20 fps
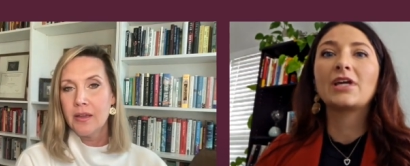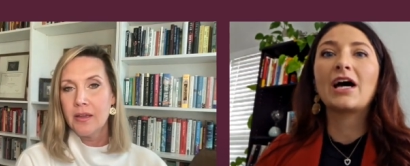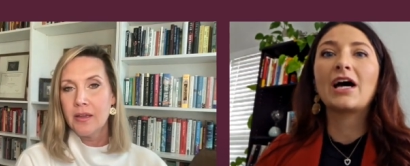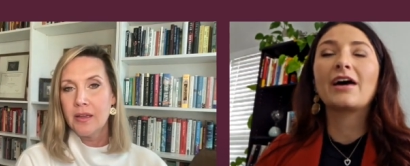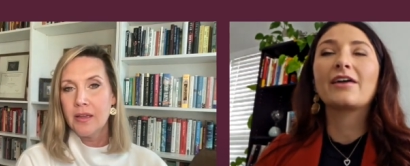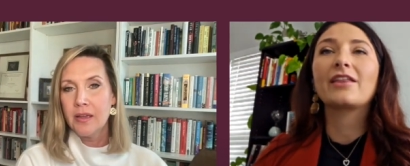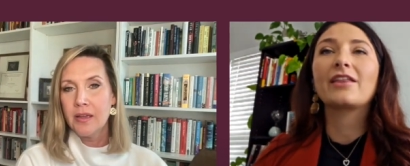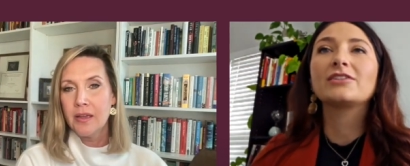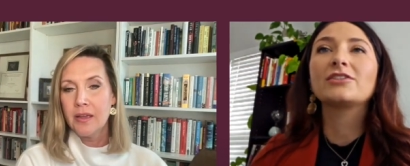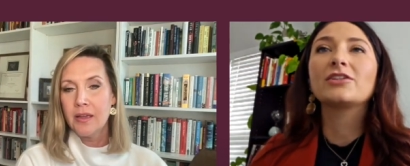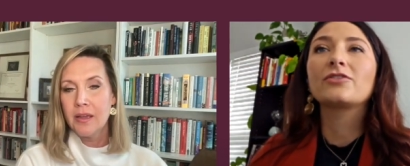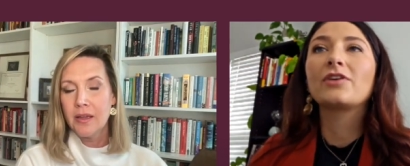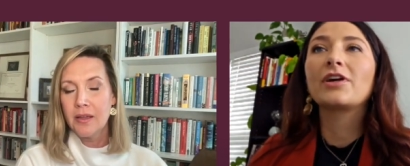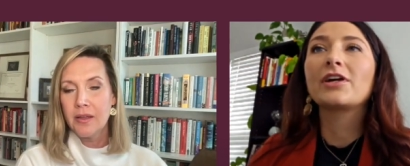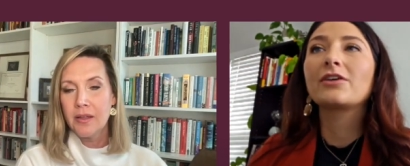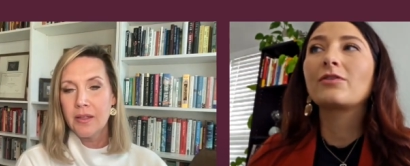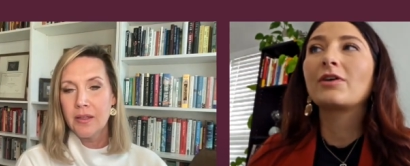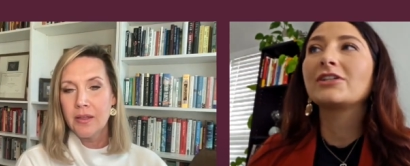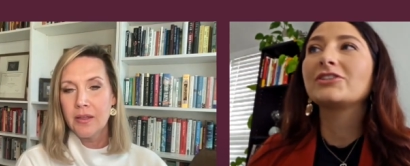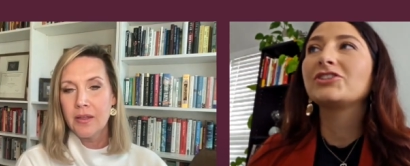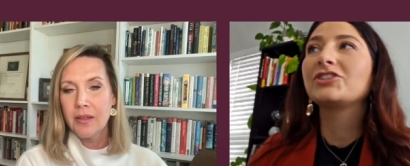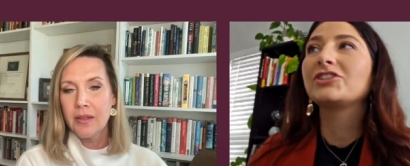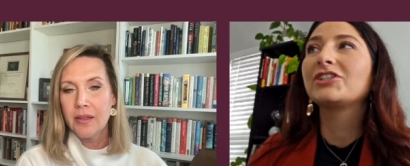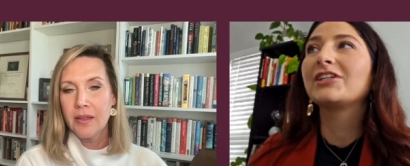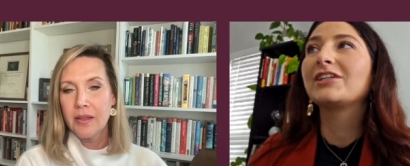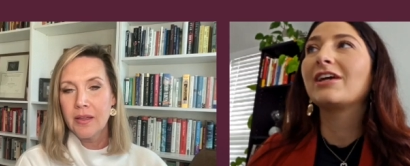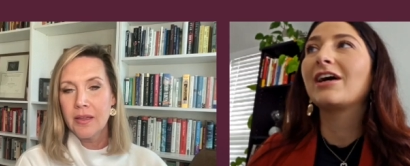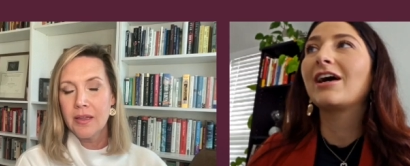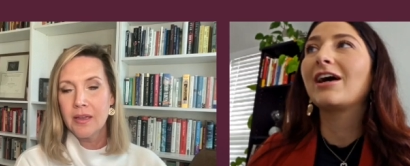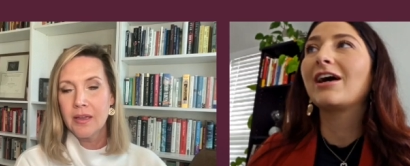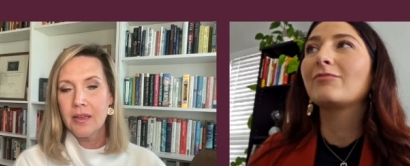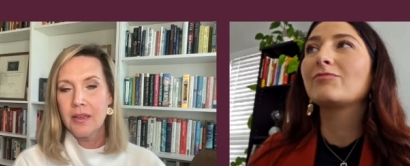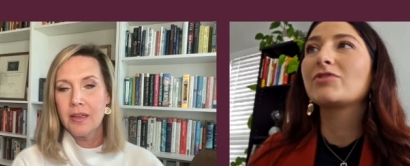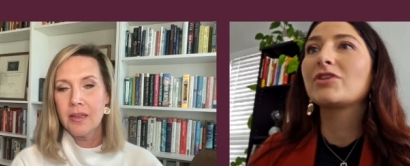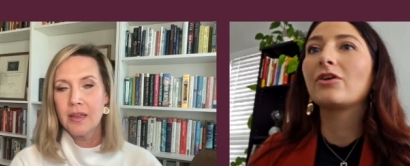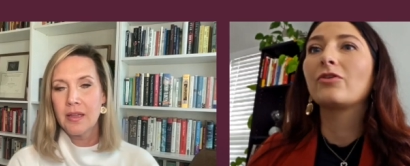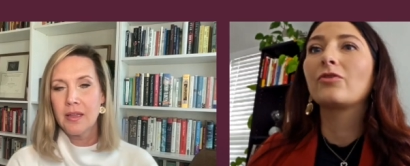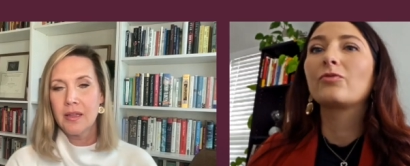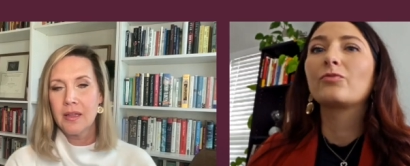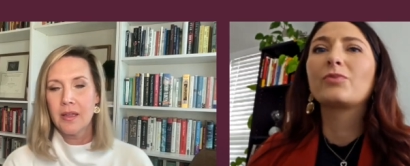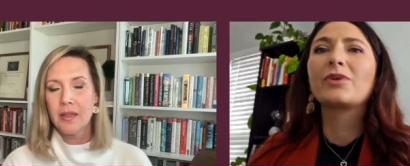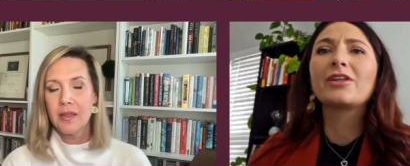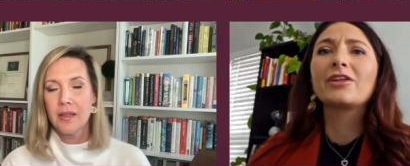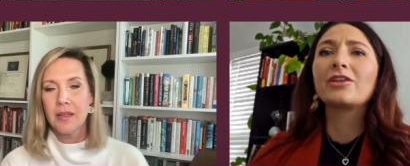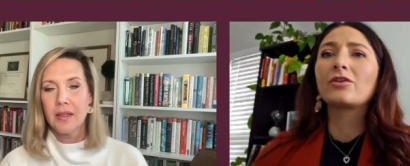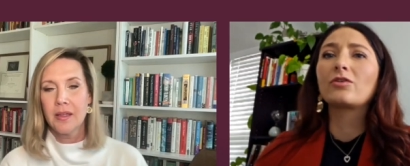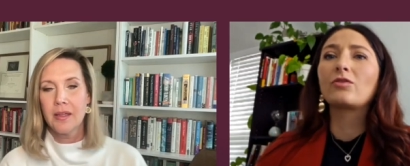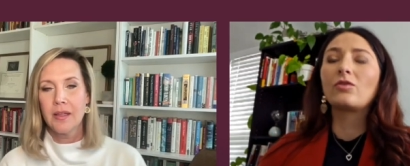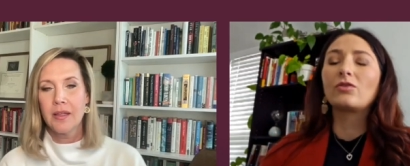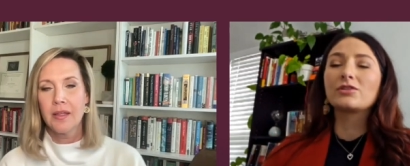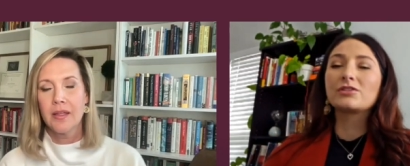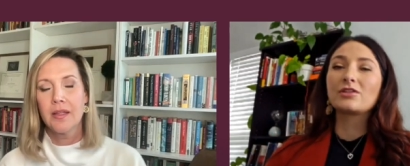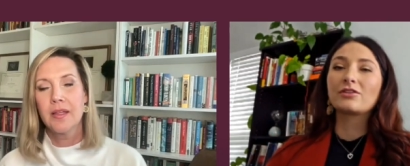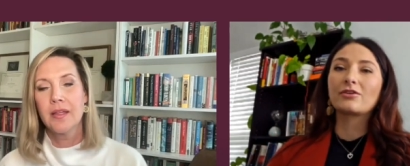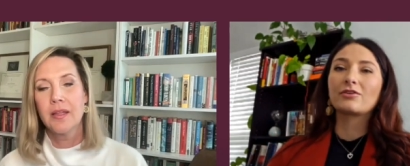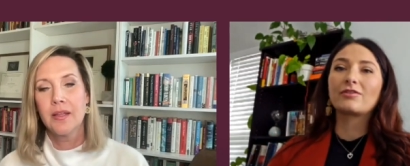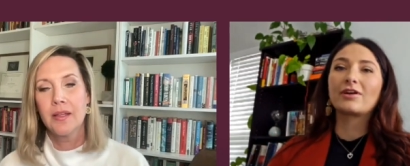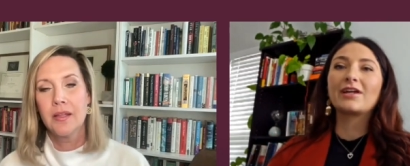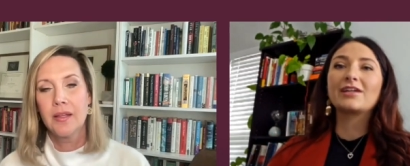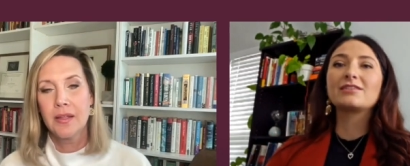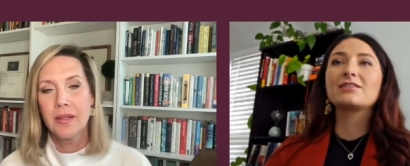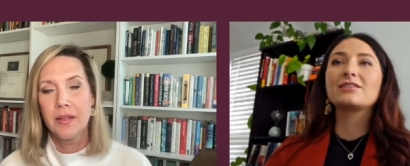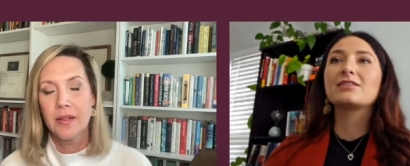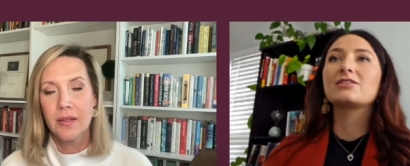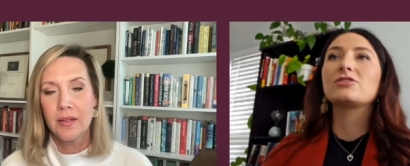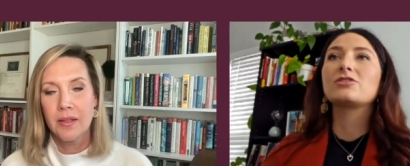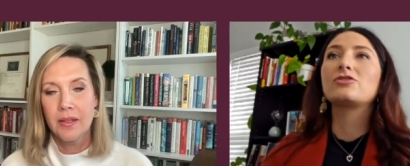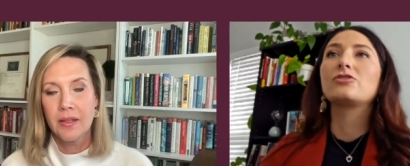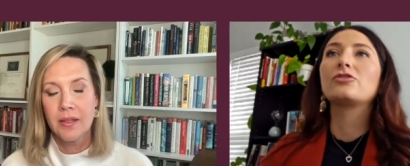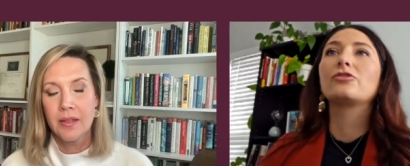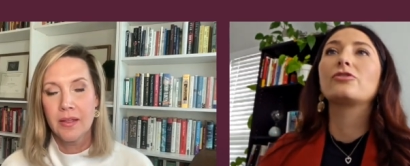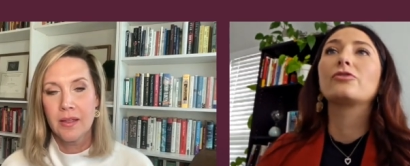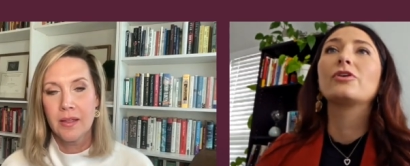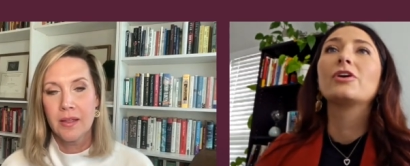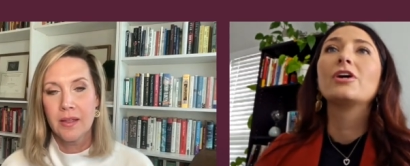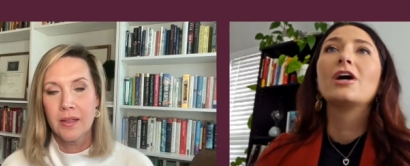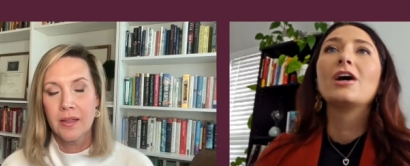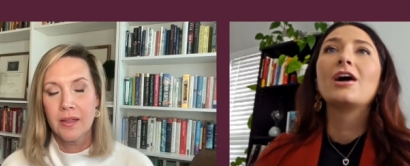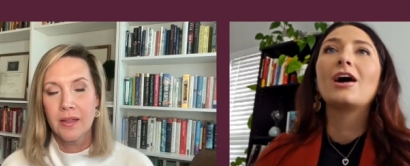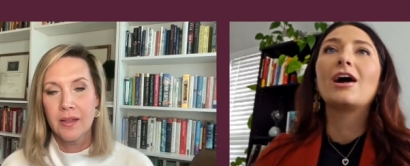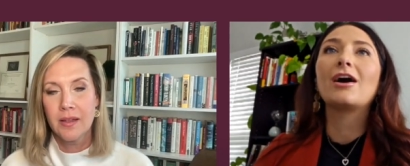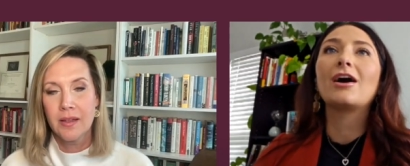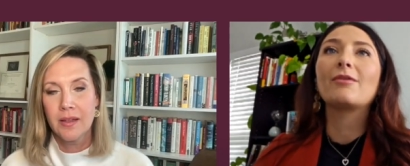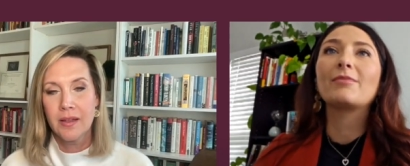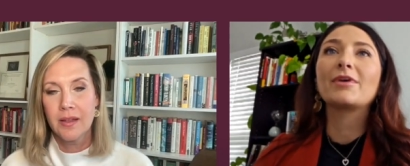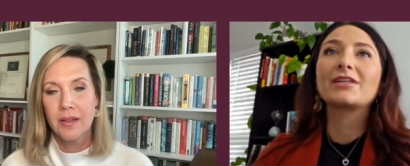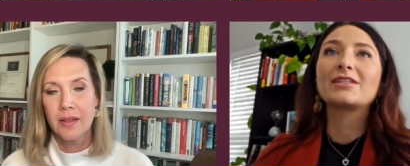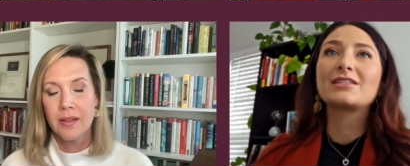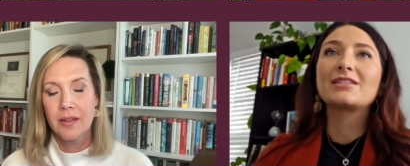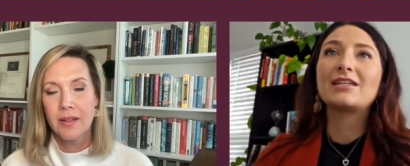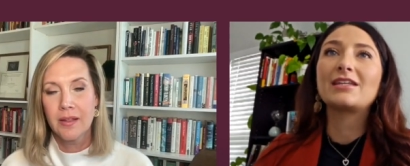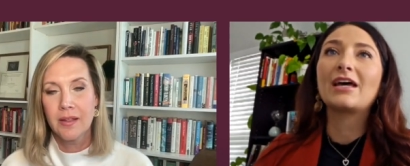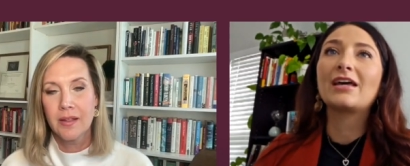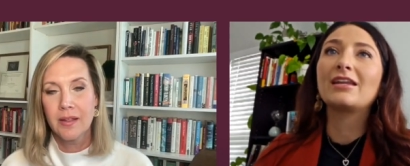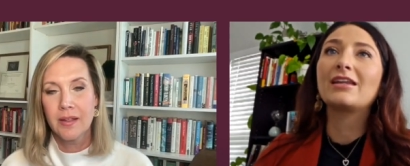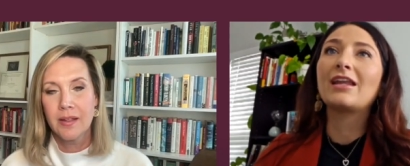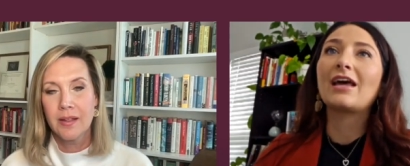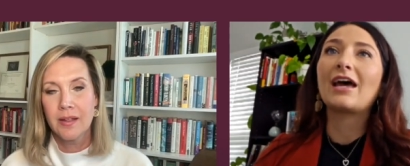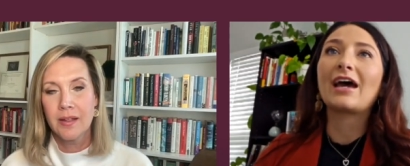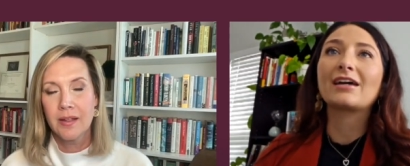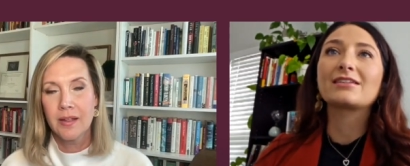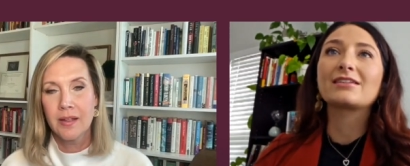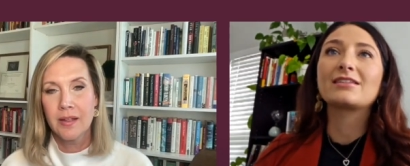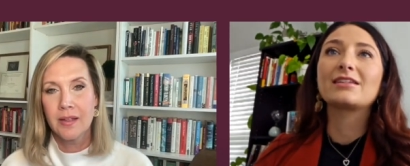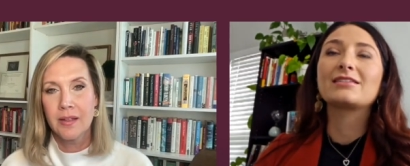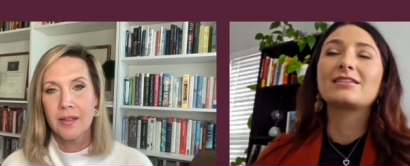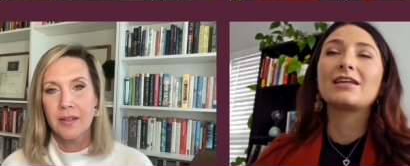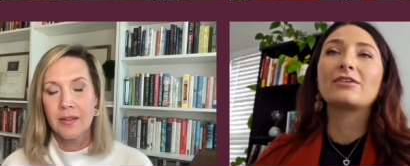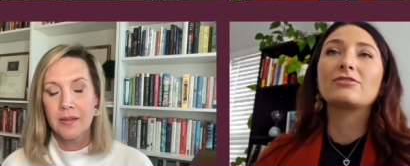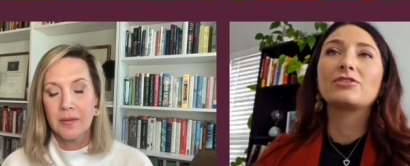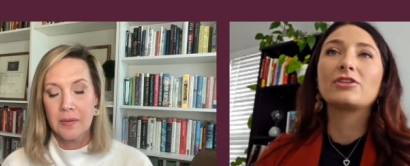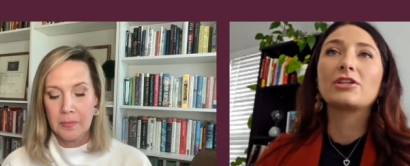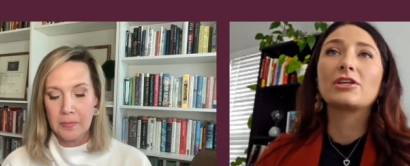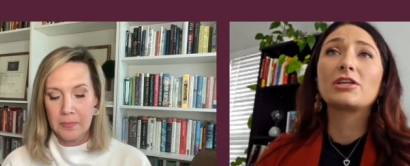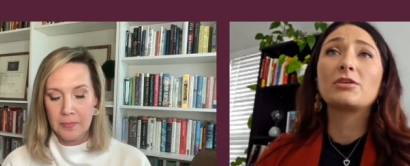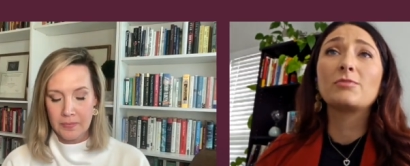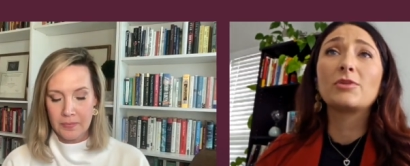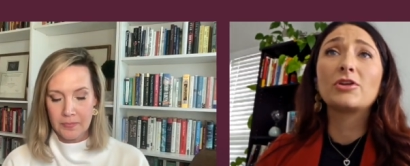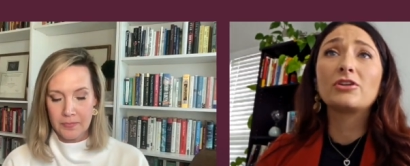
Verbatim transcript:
Speaker 1: Yeah, that's a great question. Um, so, really, the goals of the grants is to um, extend access out to the